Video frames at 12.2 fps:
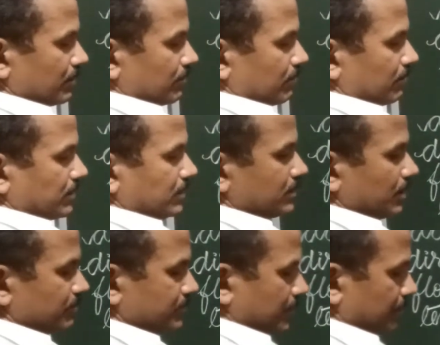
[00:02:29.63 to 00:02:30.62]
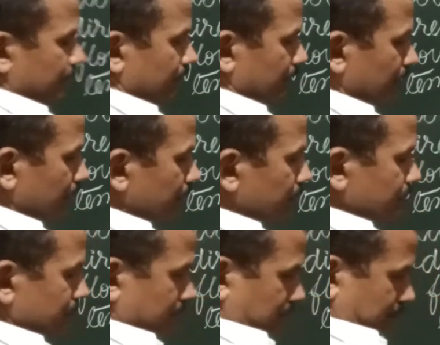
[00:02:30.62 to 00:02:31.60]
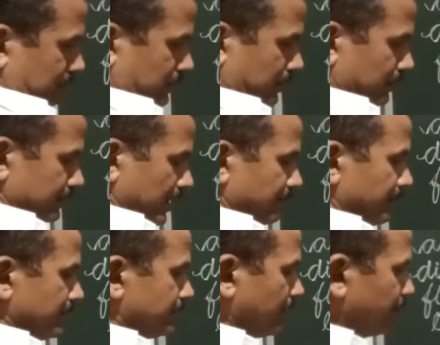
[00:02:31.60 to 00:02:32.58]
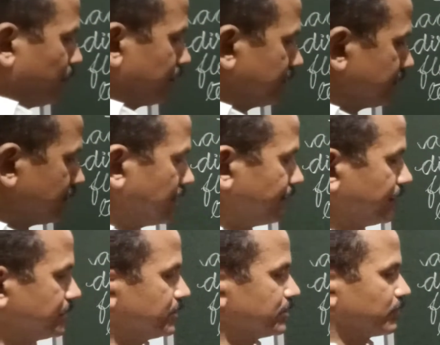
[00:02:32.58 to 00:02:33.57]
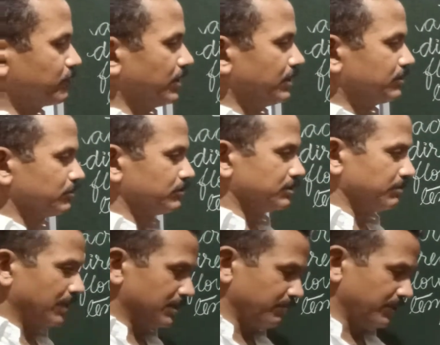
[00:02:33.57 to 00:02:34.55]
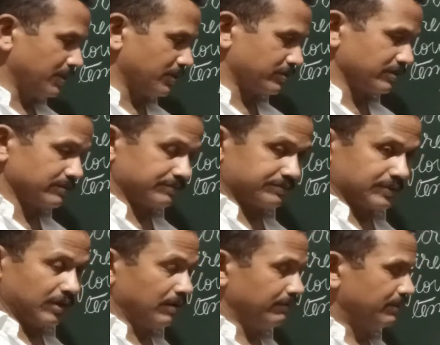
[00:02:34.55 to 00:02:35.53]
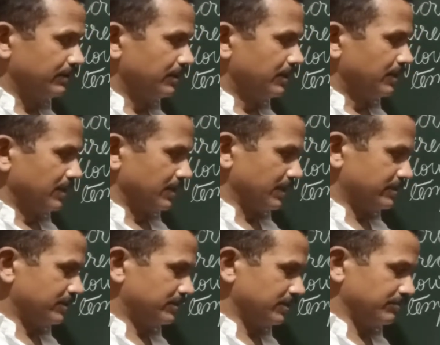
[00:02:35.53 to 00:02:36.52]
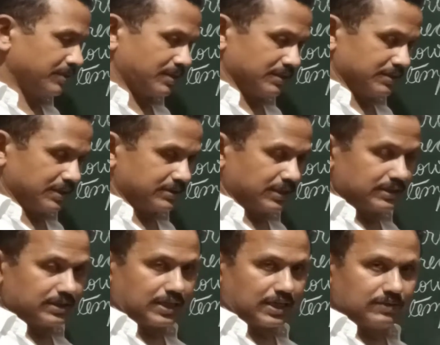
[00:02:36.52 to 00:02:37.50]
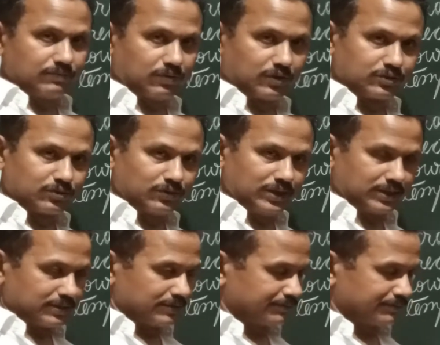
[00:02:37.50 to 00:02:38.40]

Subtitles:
what it comes up. That means your potential difference is equal to the multiplication of resistance of the conductor and the current flowing through it.